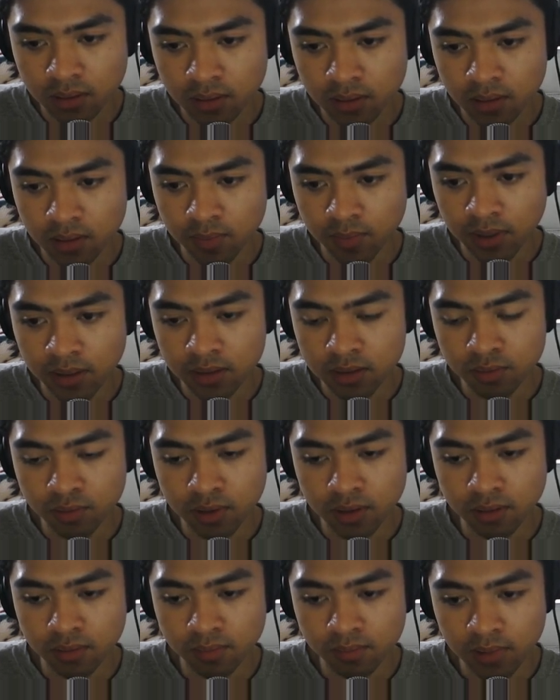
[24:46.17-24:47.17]
a
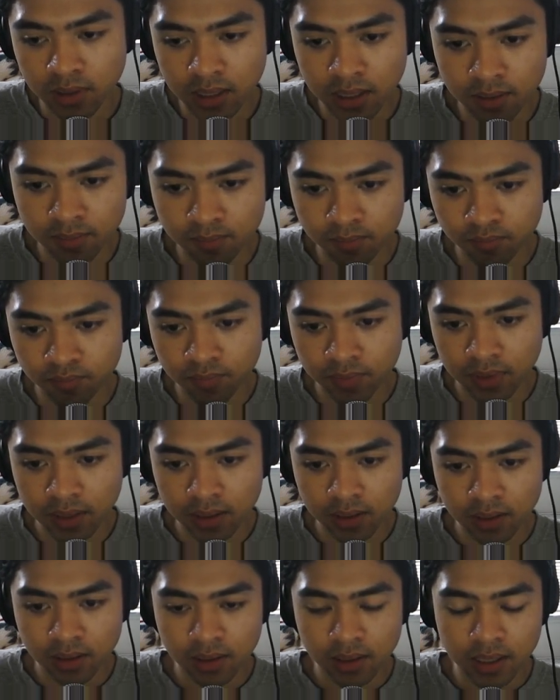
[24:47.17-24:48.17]
-1. Okay,
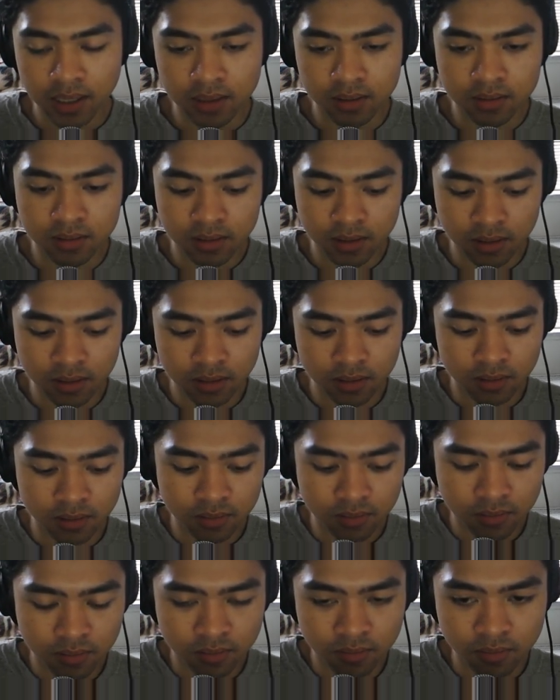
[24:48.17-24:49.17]
and so
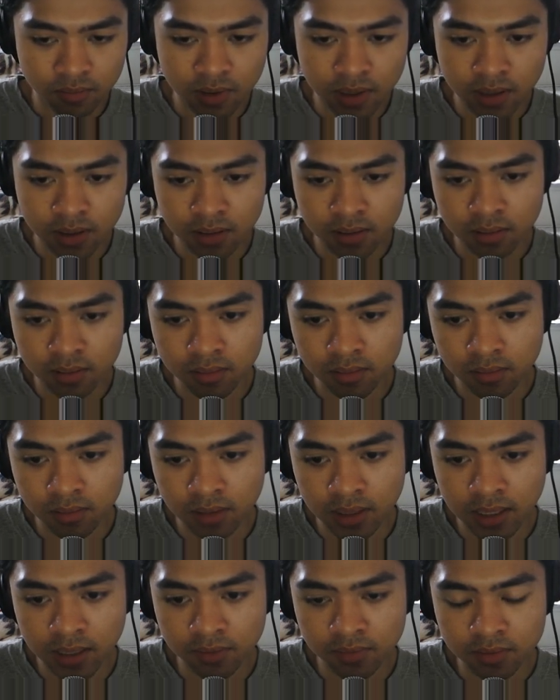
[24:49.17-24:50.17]
while
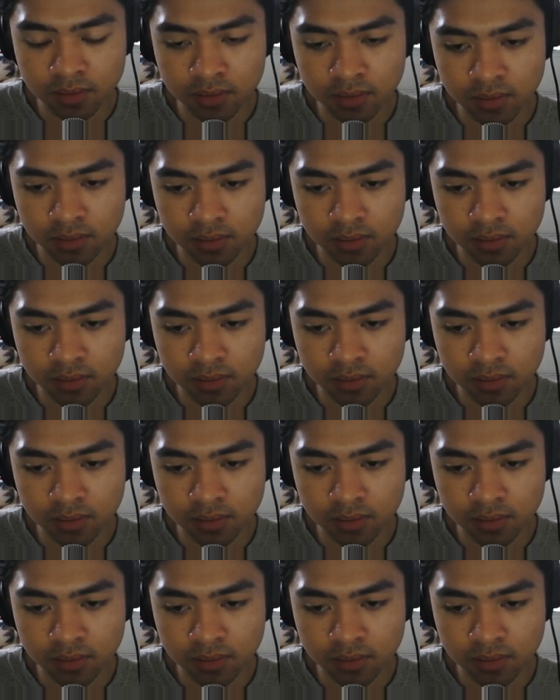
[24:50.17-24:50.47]
left